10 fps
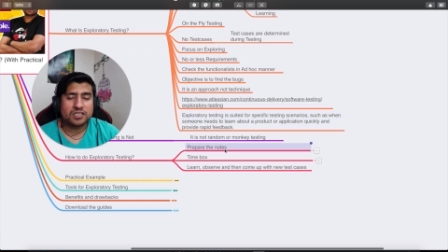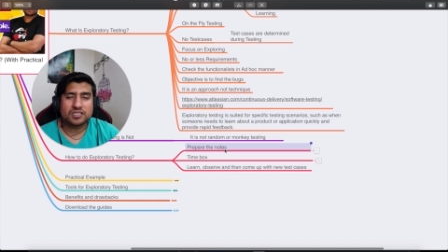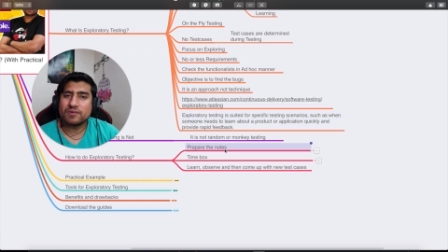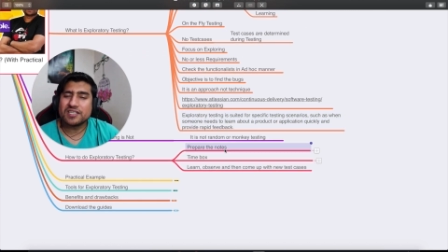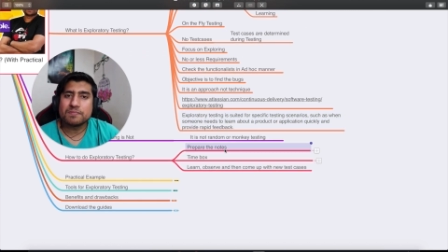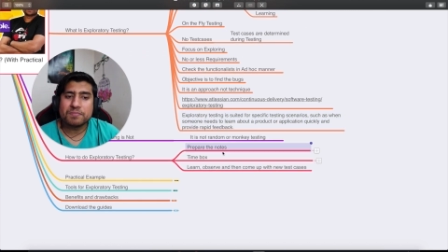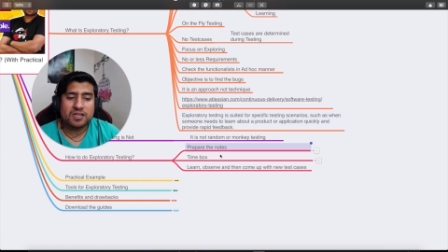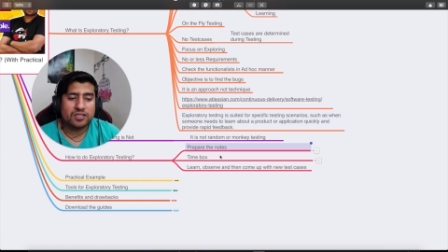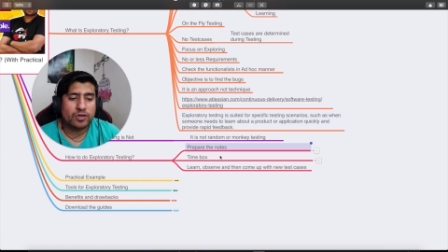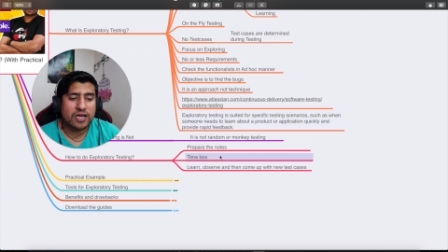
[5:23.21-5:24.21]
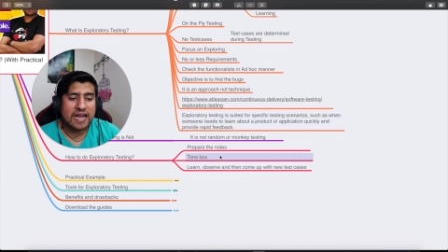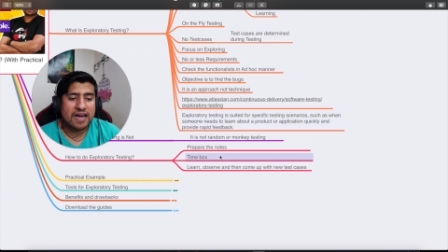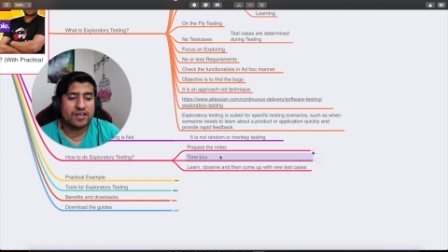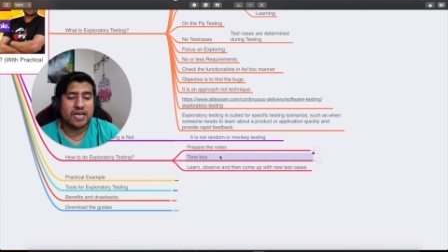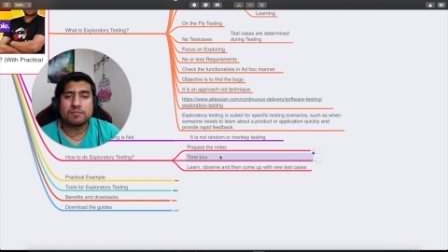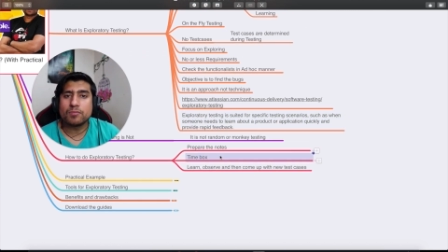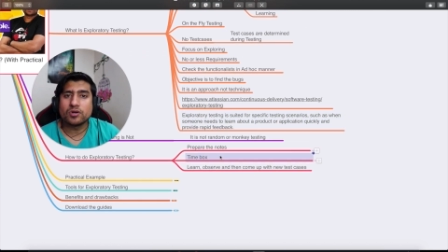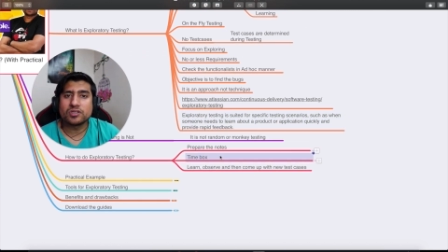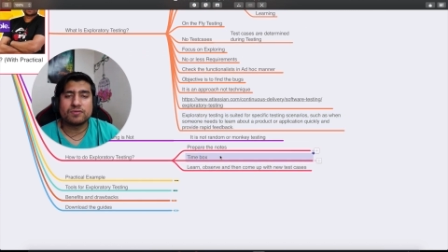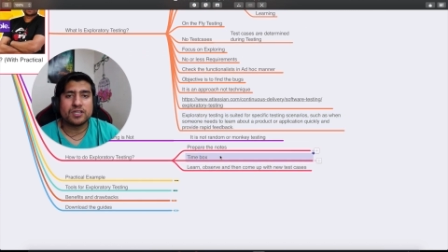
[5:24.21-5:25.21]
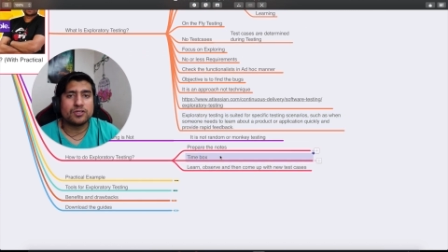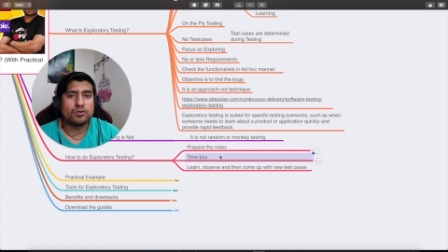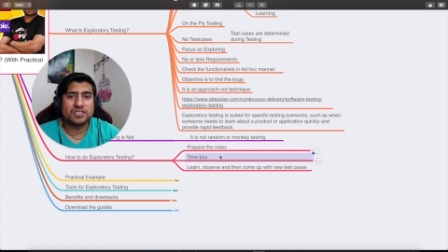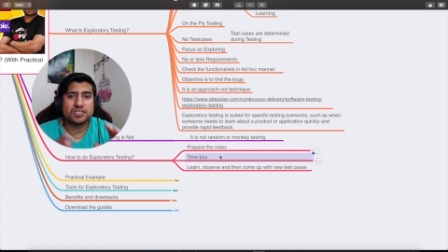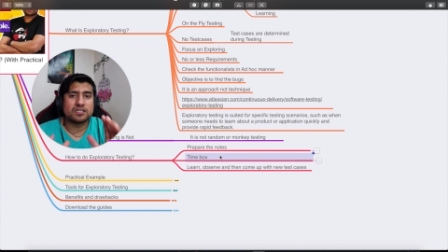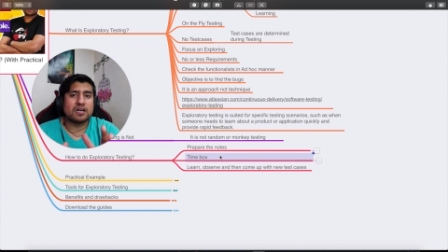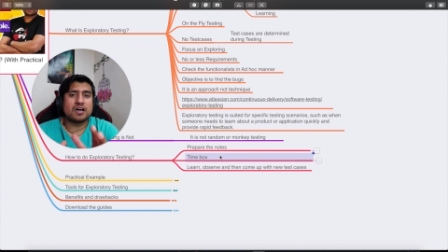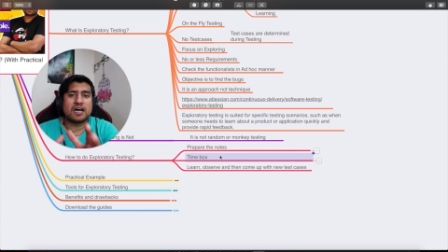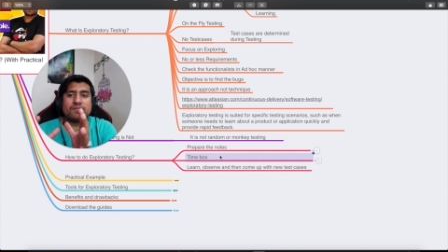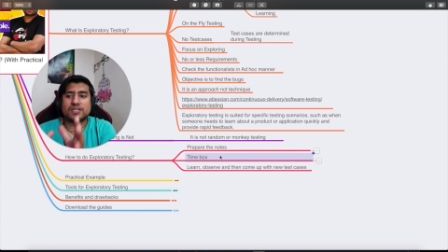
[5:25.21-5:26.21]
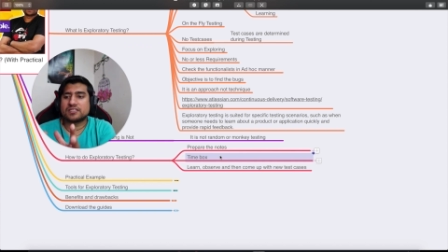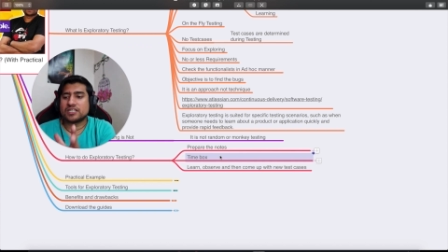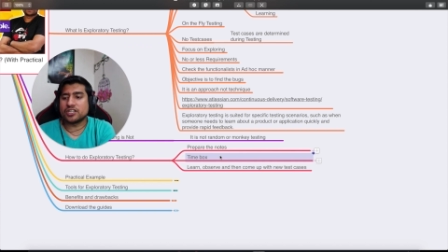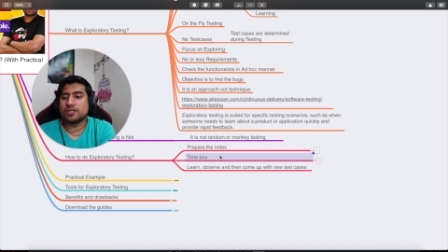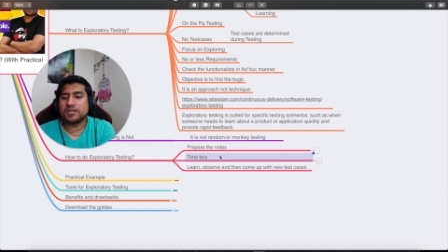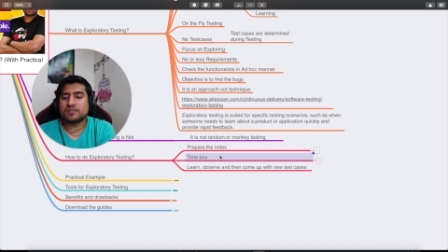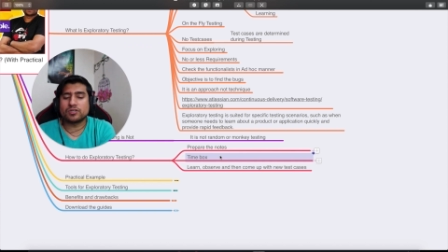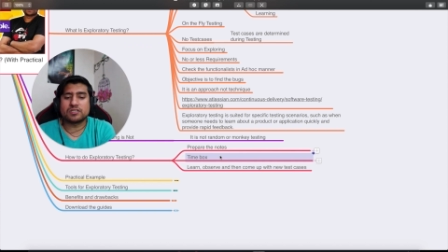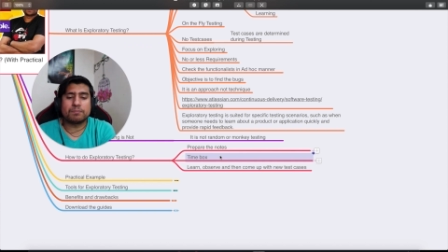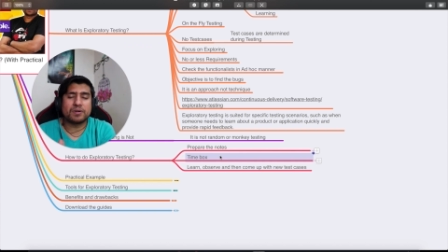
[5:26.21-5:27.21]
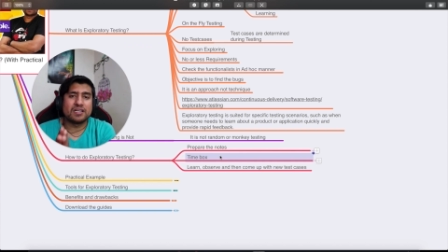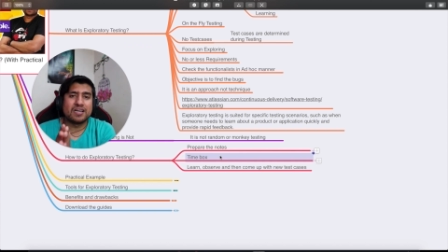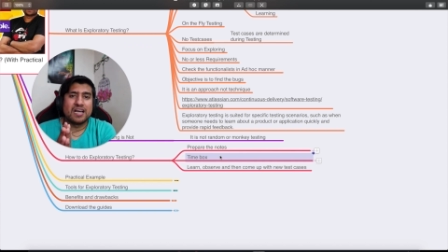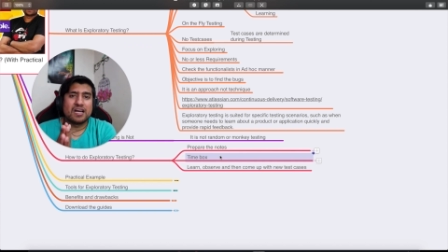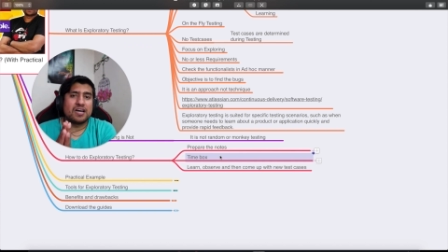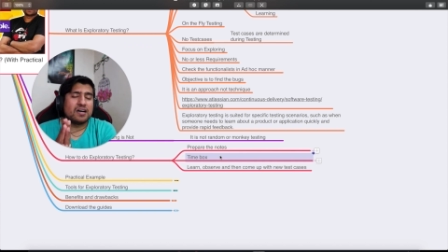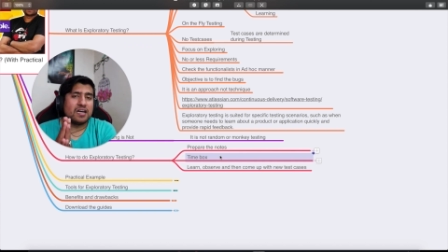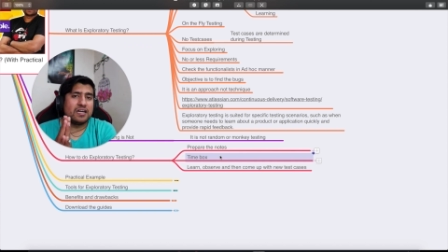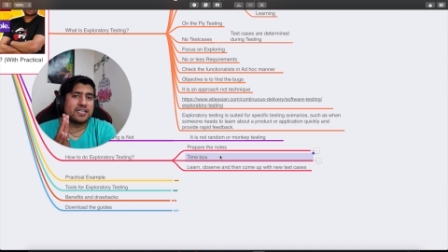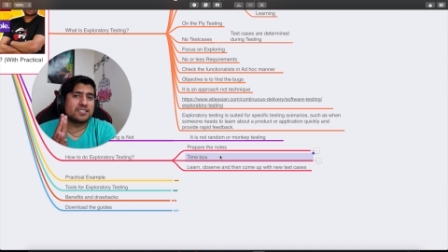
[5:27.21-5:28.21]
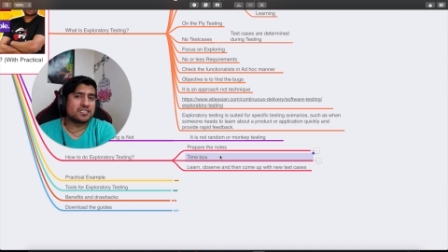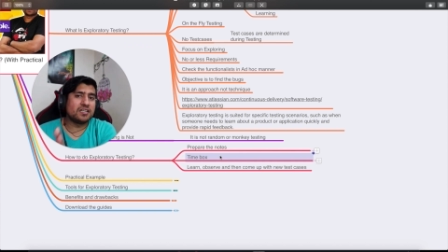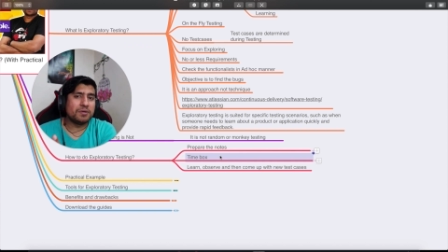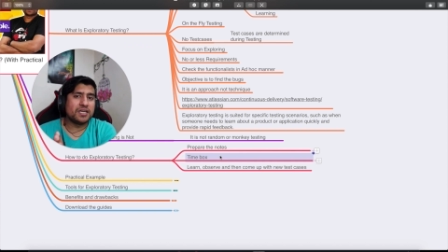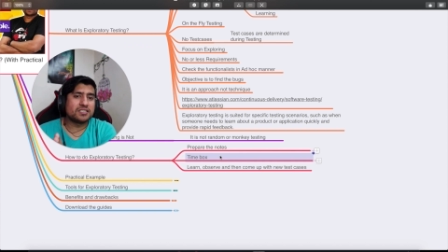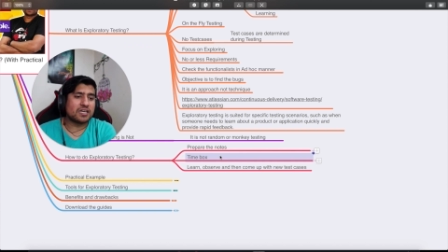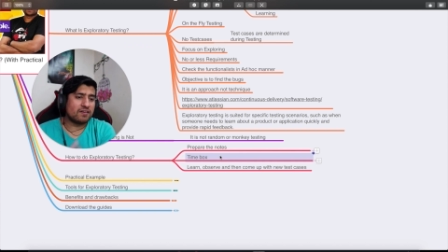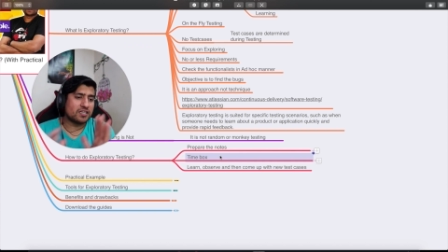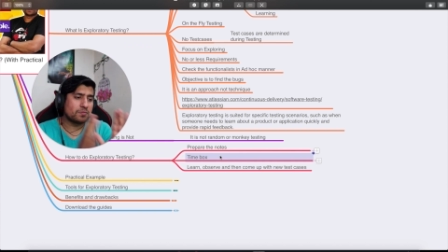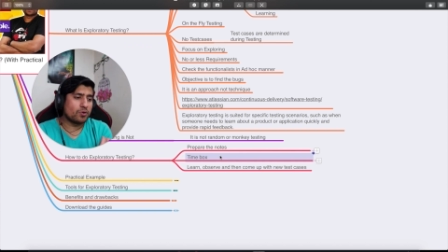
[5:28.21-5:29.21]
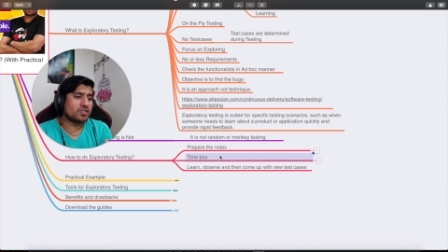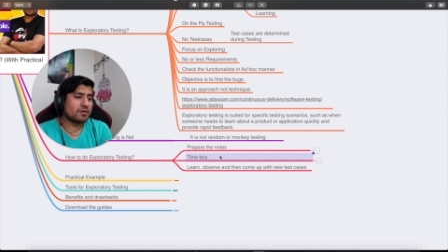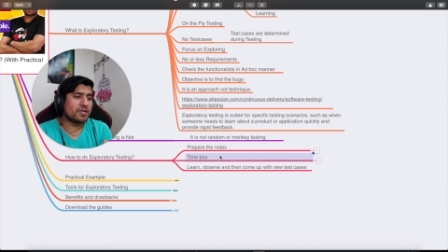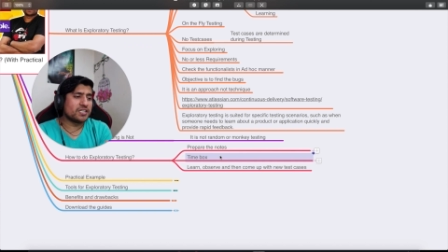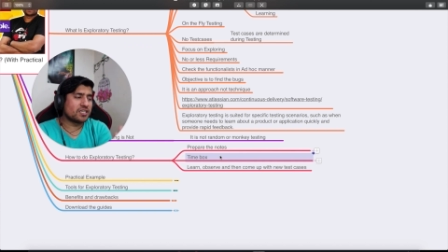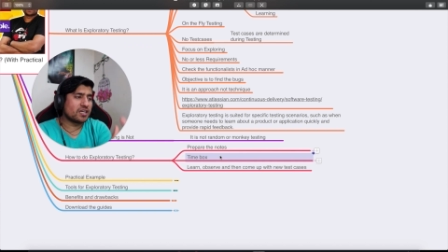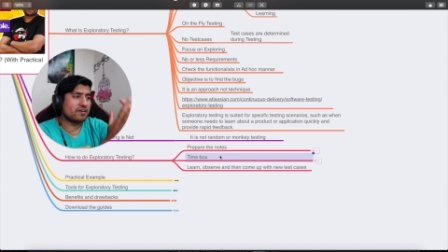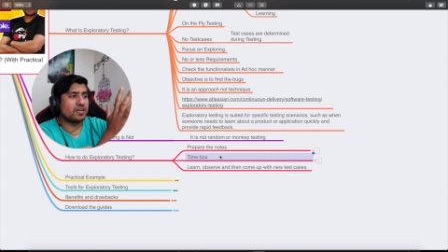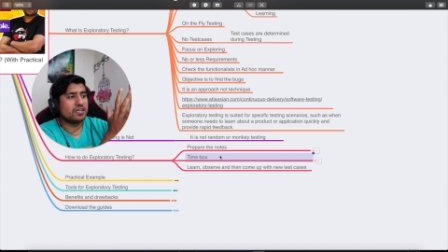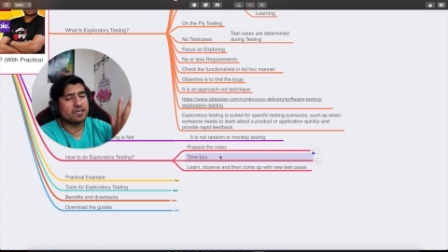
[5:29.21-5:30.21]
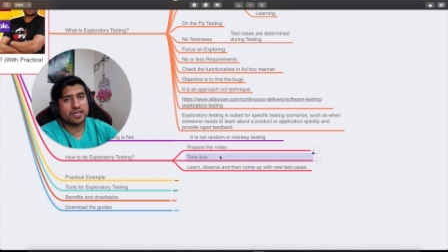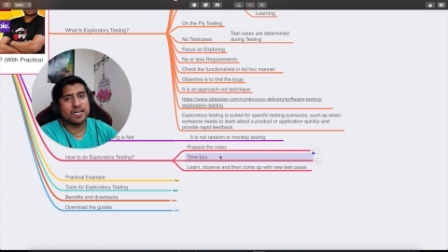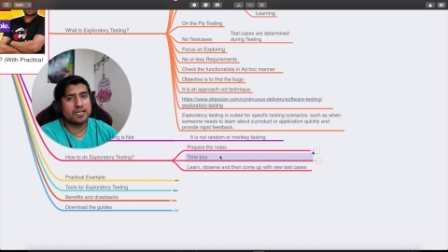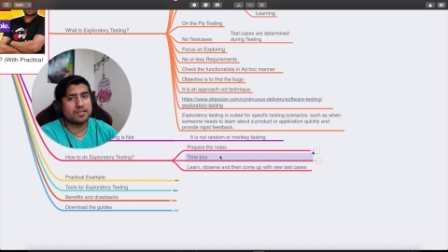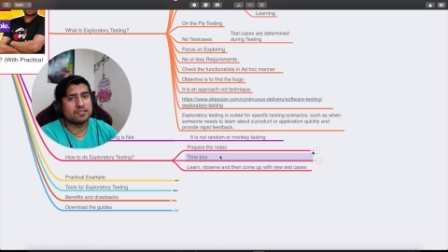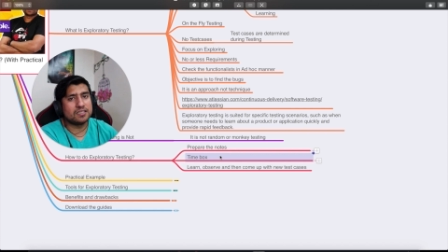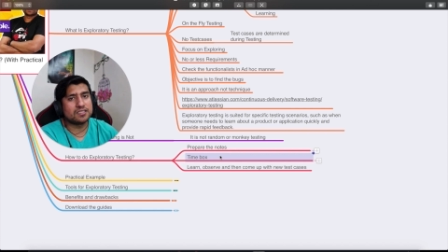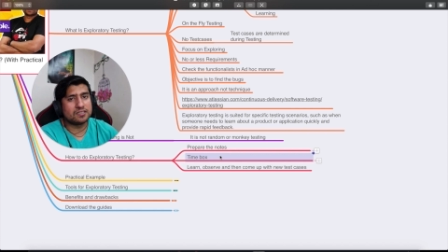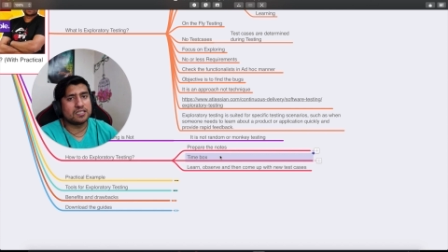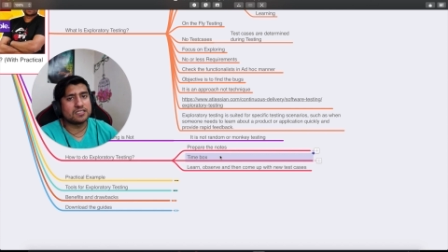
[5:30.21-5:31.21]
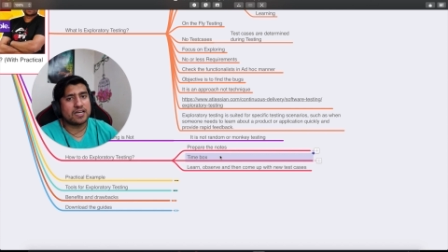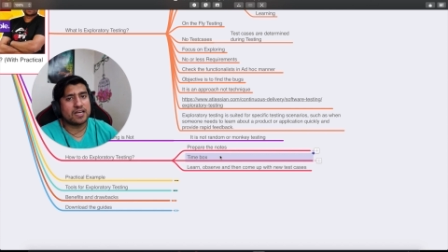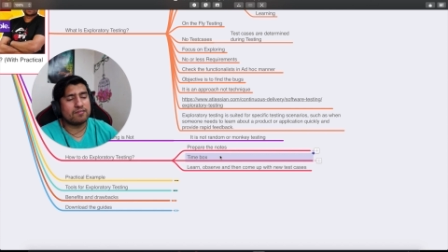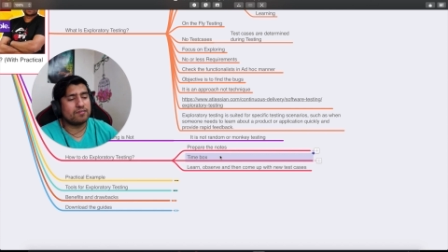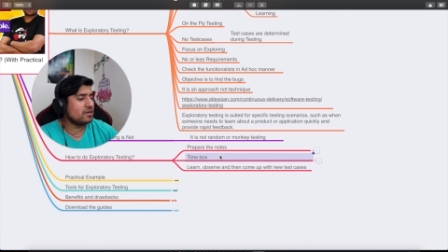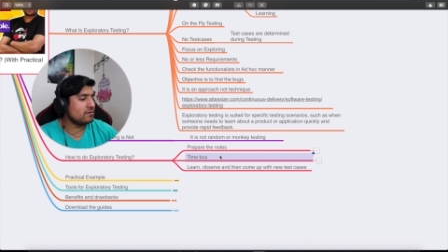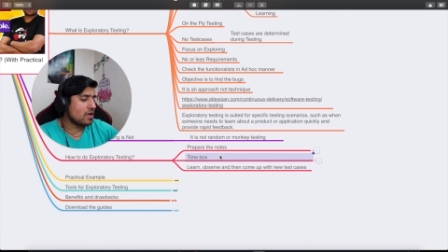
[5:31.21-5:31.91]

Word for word: It's very simple. You can have a time box where you will just uh, have a session base. For example, uh, I'll take sixty minutes, I will explore the application, I will create, these are things that I have done,